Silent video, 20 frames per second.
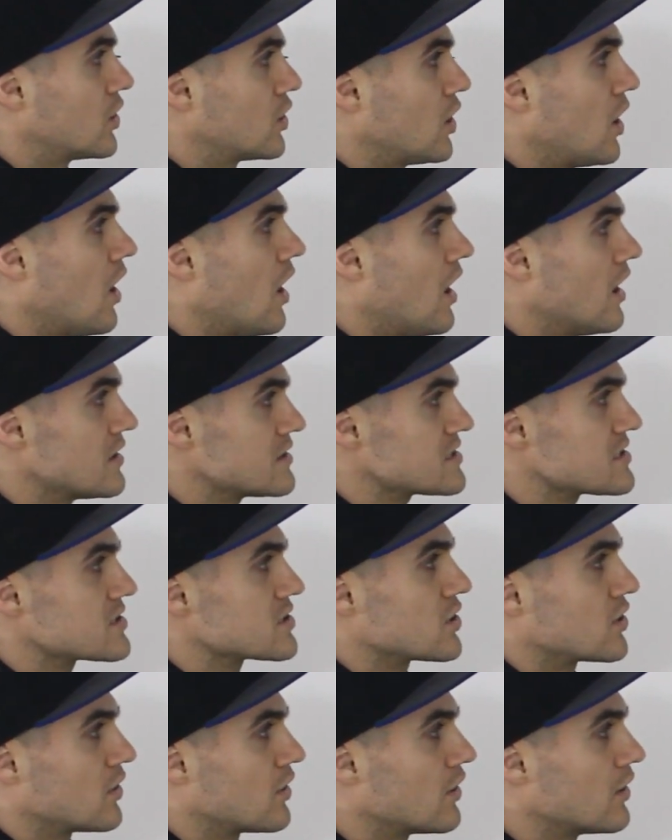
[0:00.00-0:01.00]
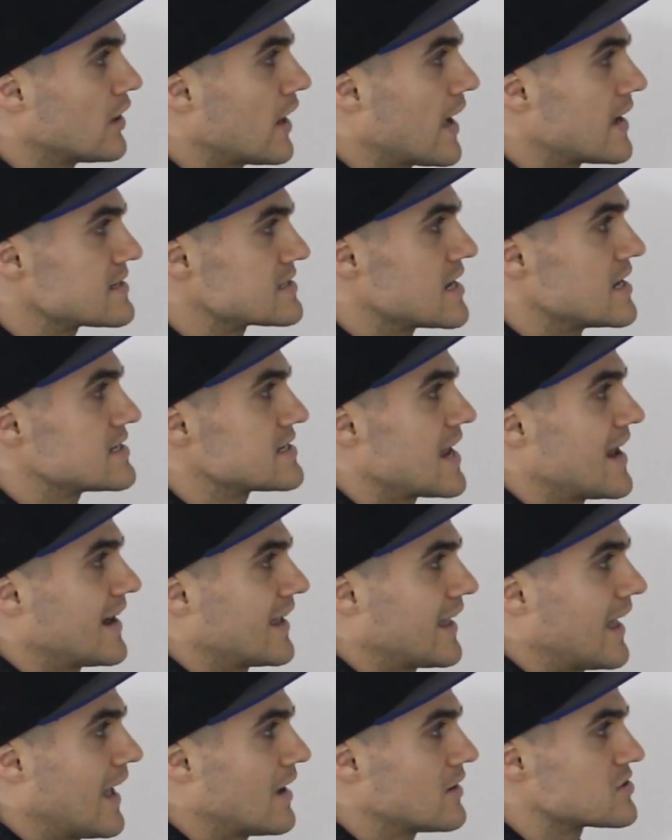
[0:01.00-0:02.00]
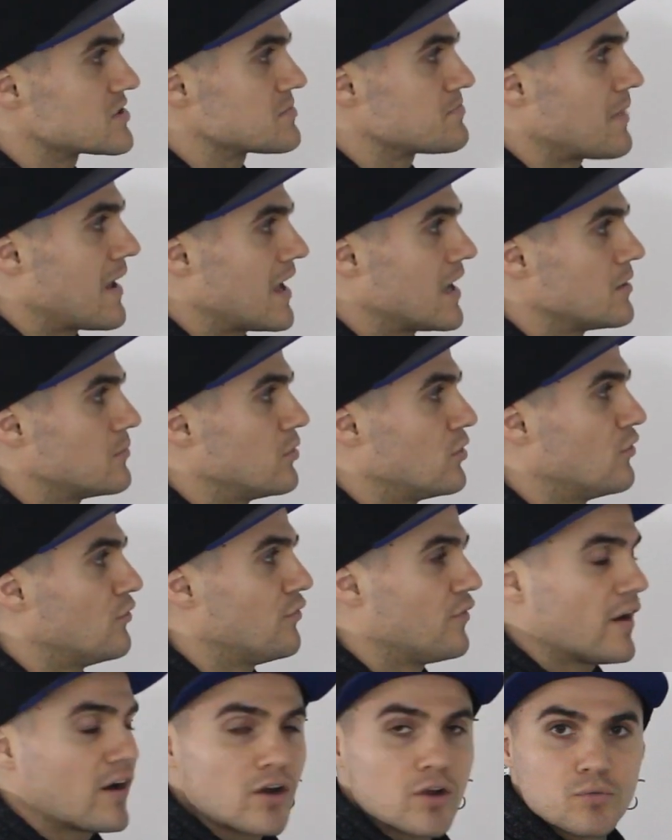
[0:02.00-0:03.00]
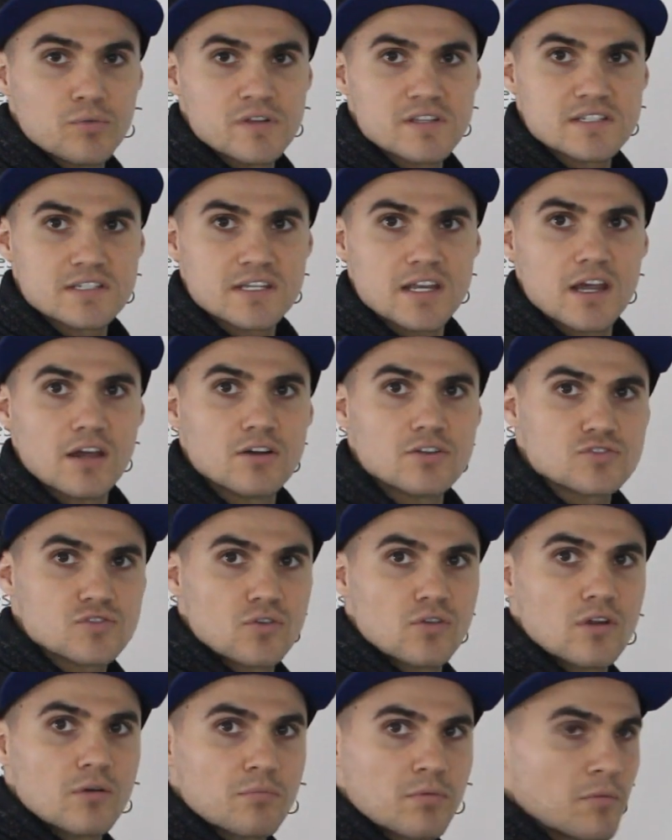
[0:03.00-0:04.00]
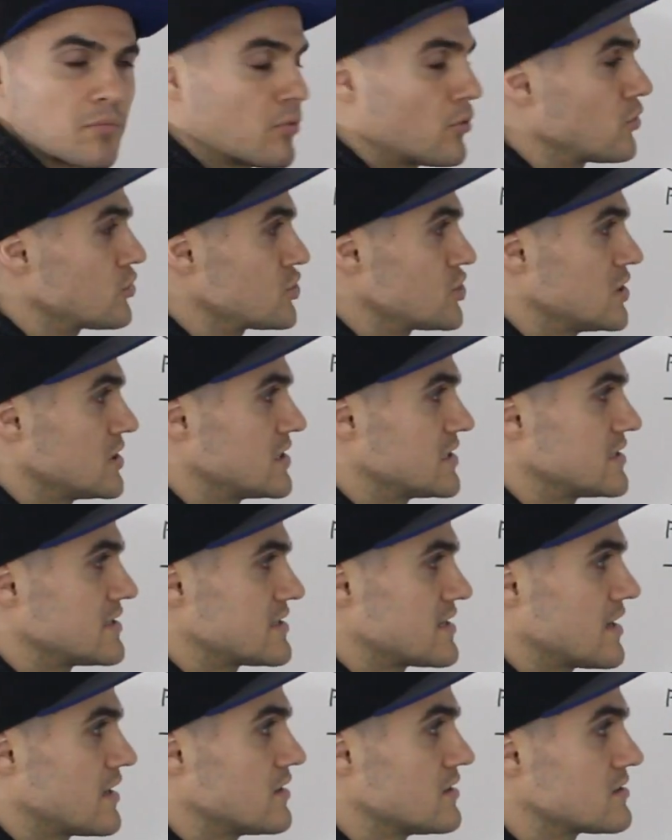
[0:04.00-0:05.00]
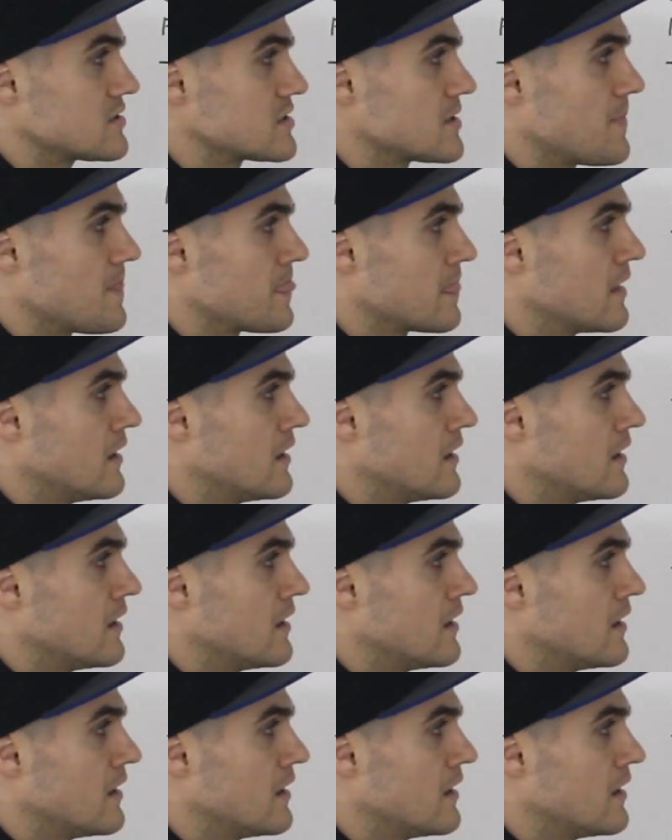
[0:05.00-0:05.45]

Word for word: Costs, current assets, and accounts payable vary with sales or they're proportionate to sales.